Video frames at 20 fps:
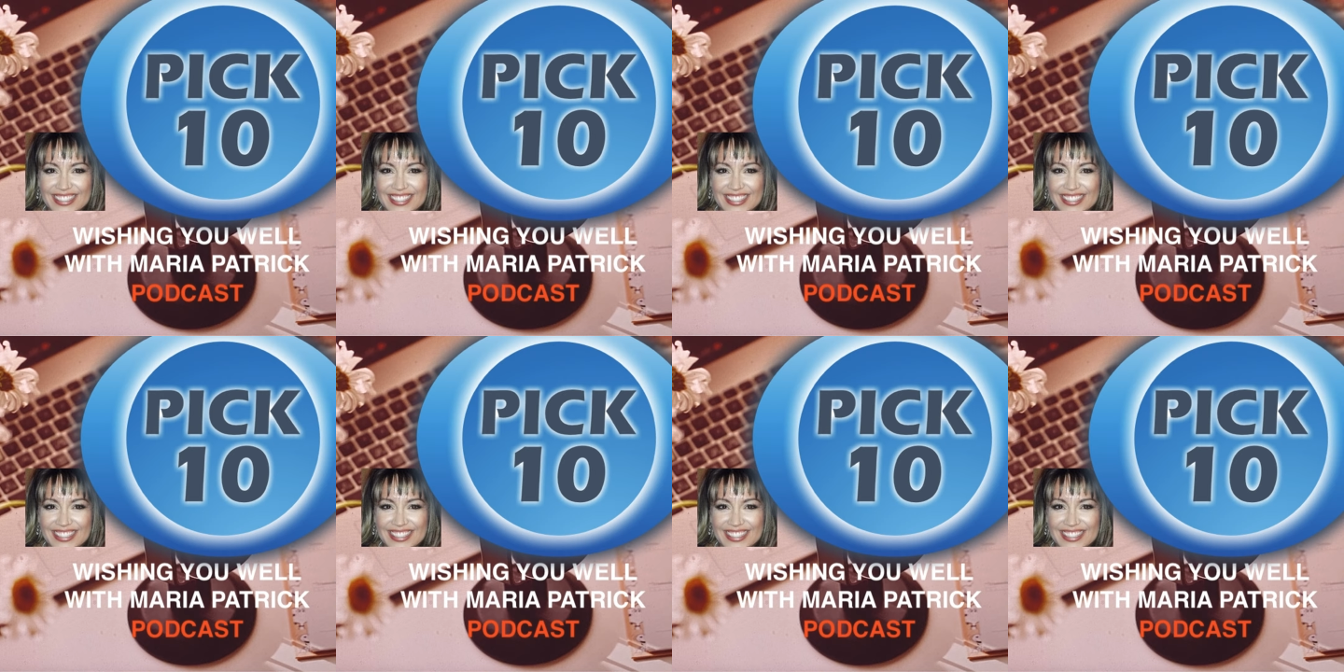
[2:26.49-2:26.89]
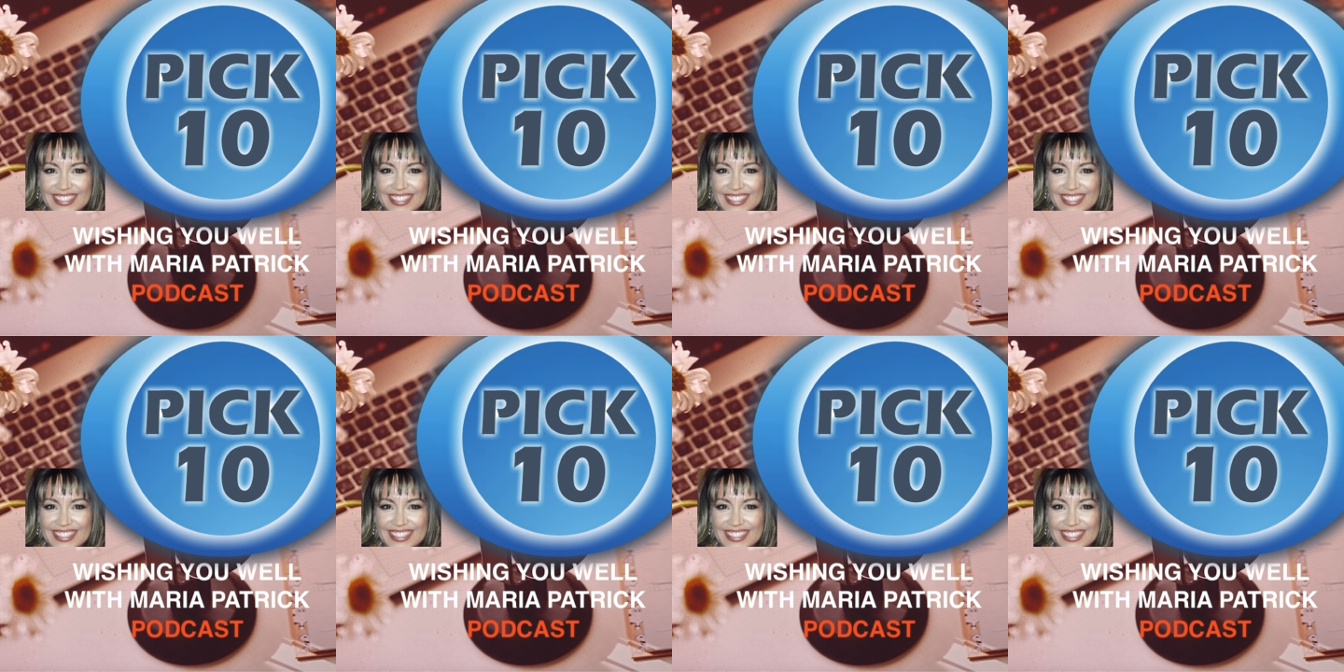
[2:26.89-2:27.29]
I'm going to
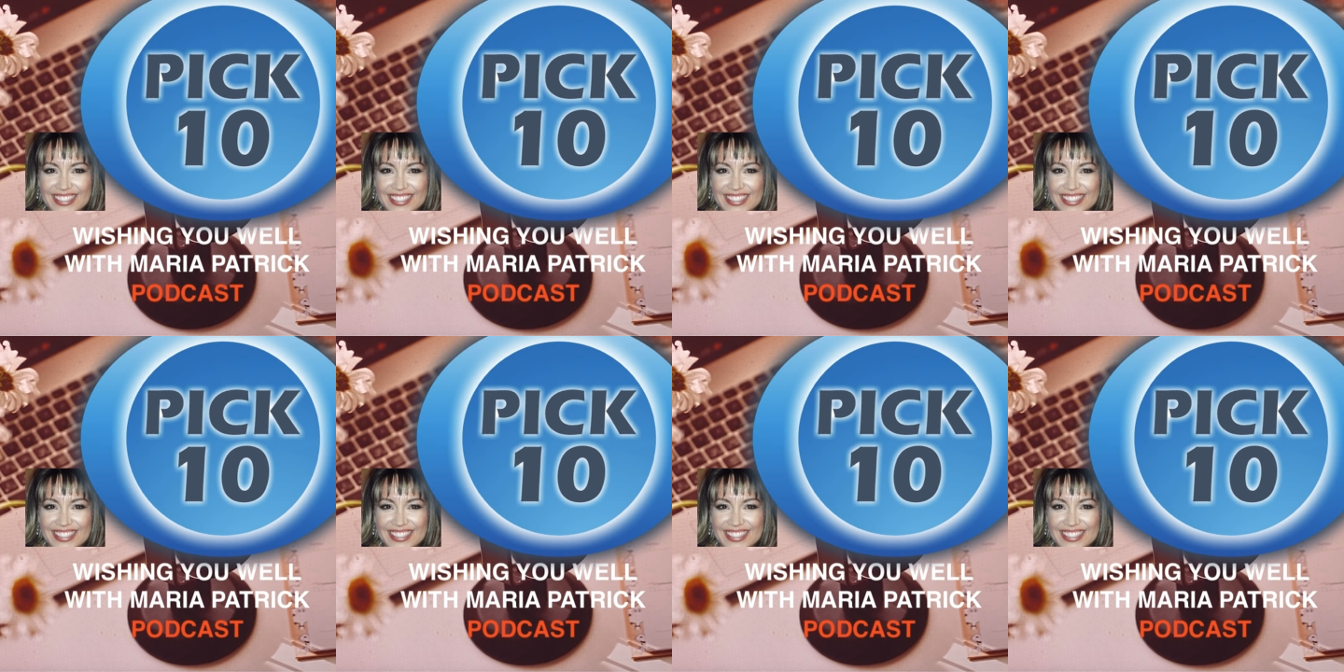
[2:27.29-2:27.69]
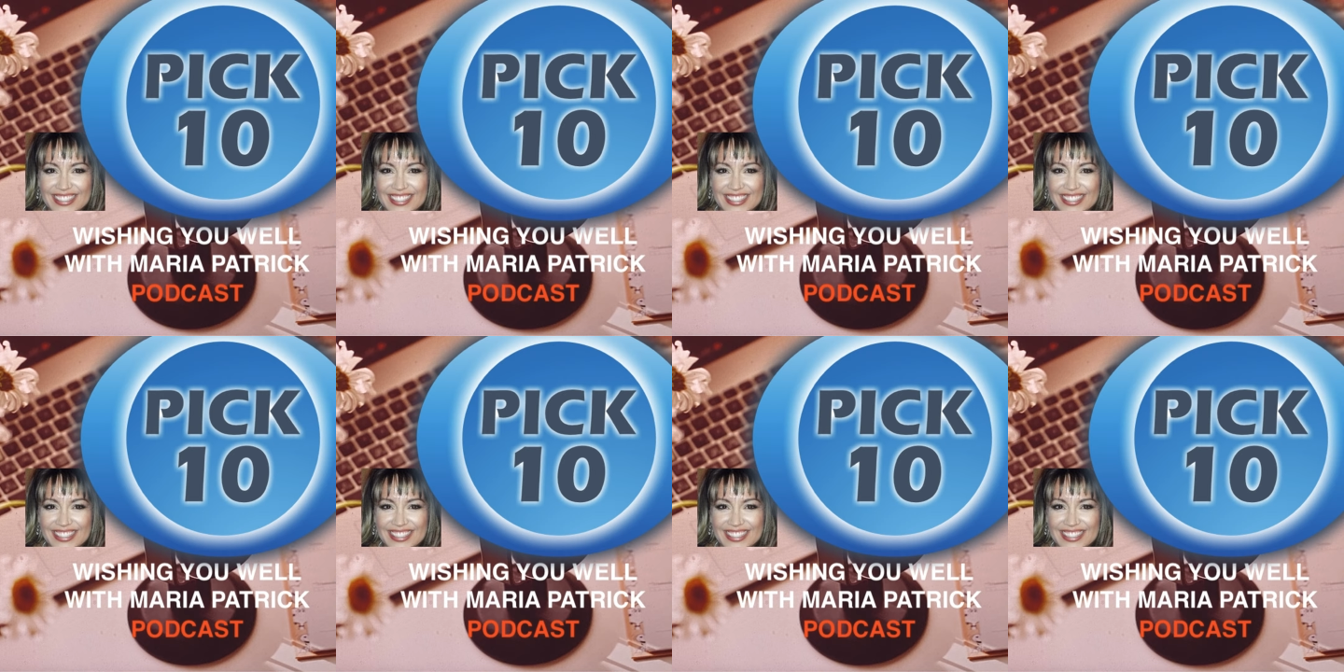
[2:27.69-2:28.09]
put on my
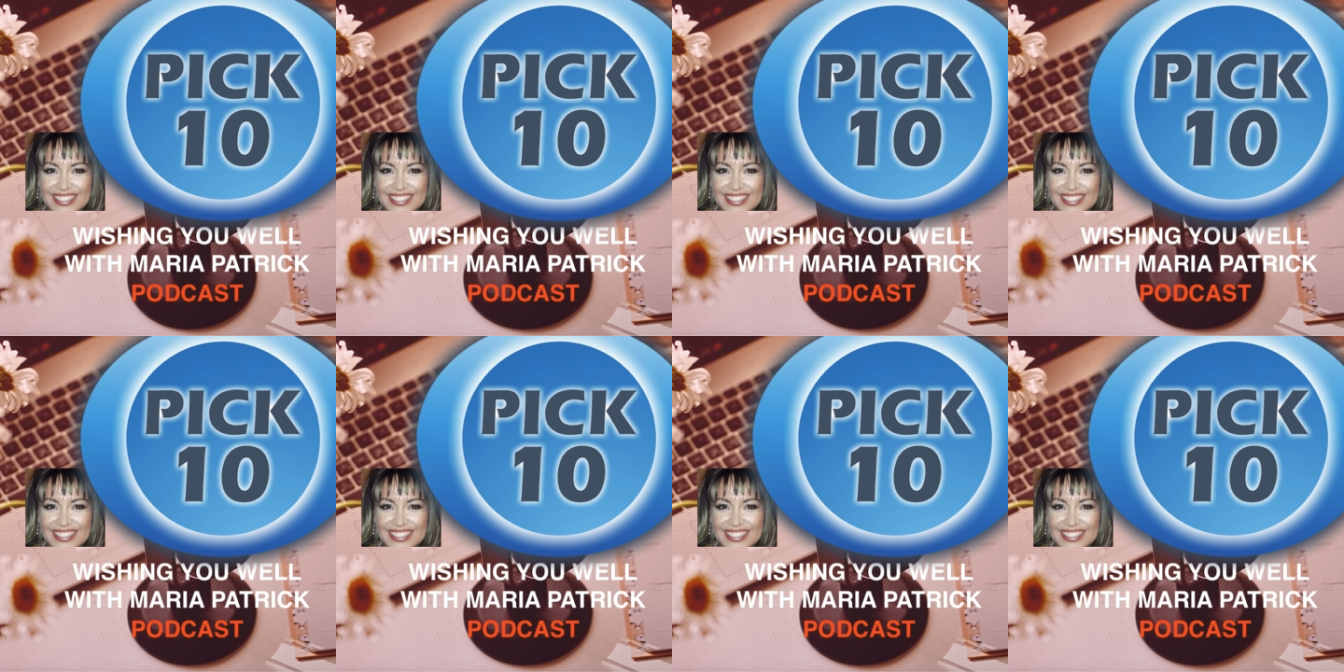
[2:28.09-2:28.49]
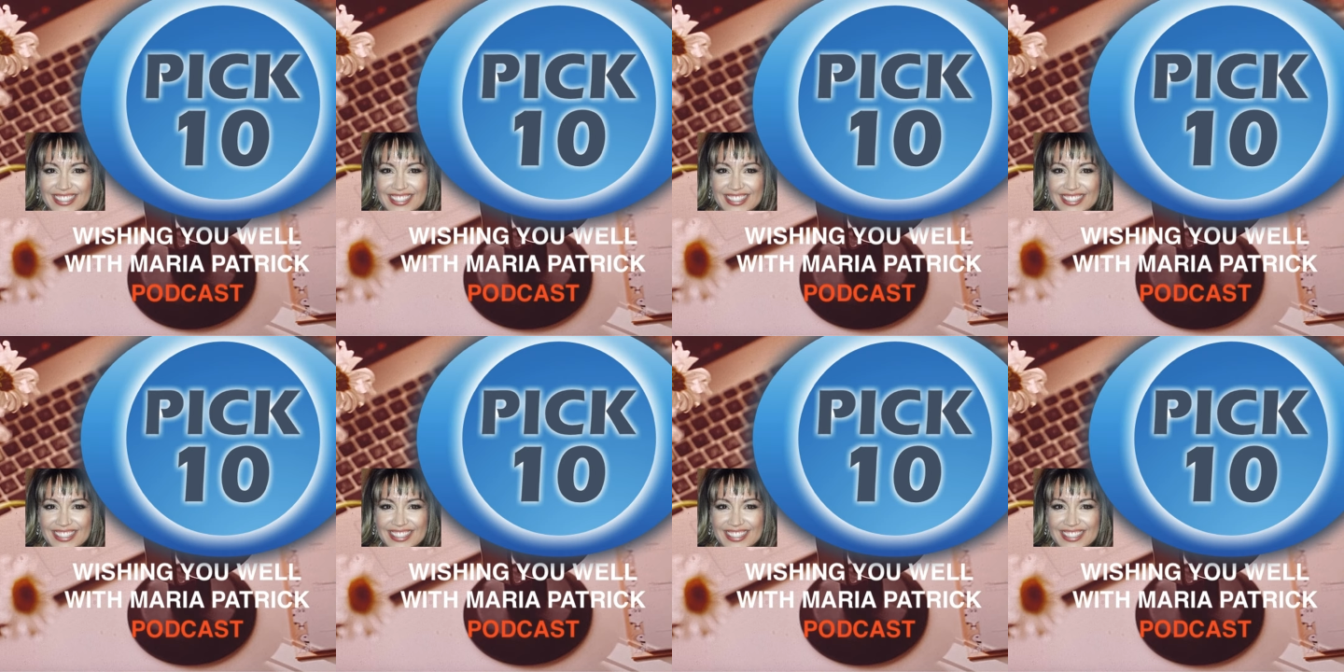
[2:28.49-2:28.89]
gloves and
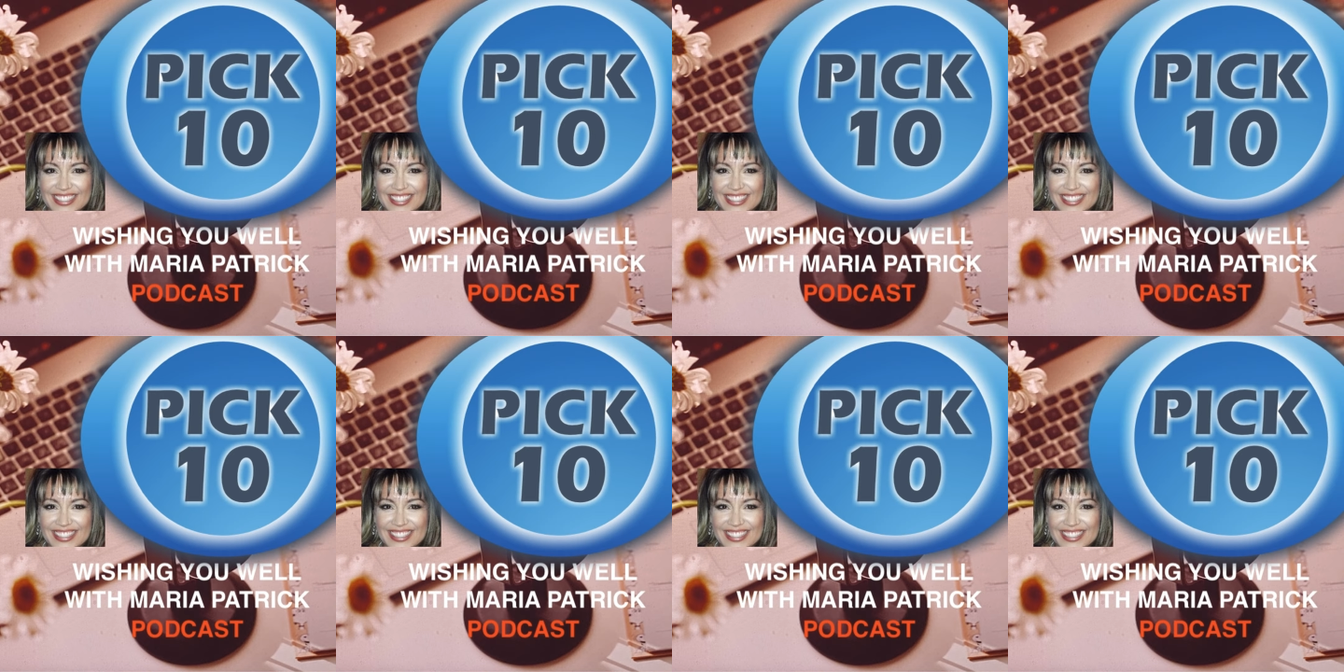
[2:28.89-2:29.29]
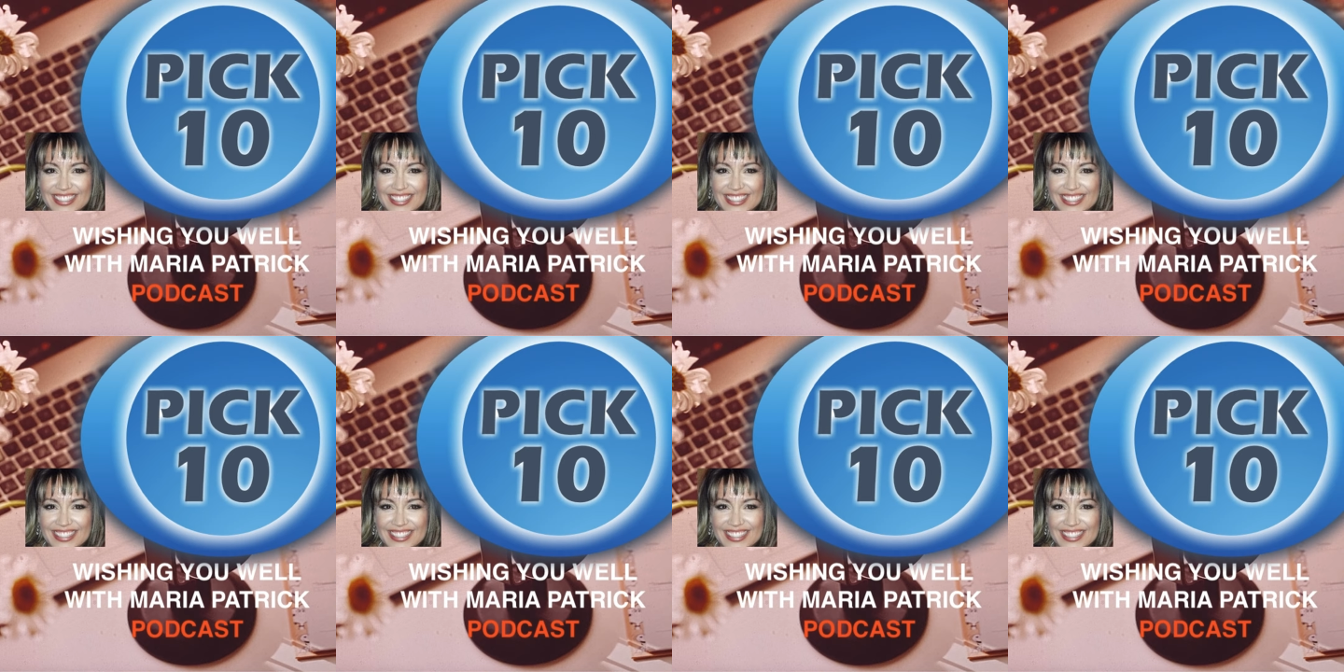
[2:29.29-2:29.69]
pull 10
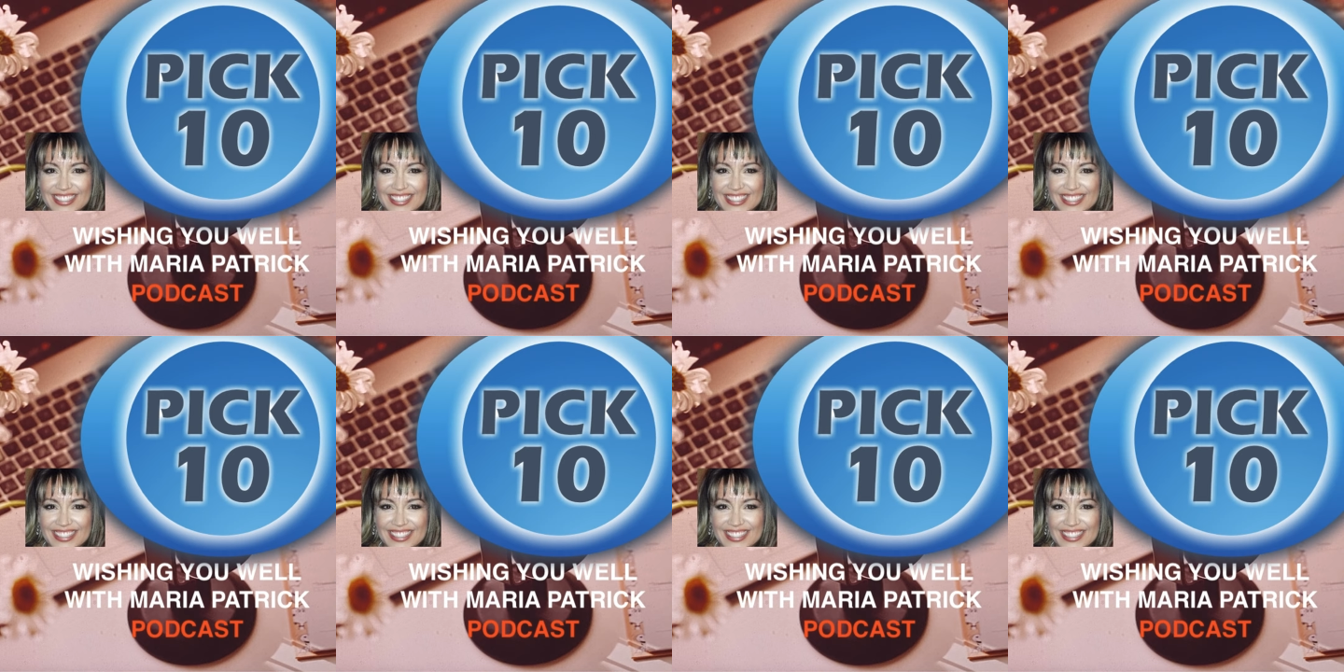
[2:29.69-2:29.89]
weeds.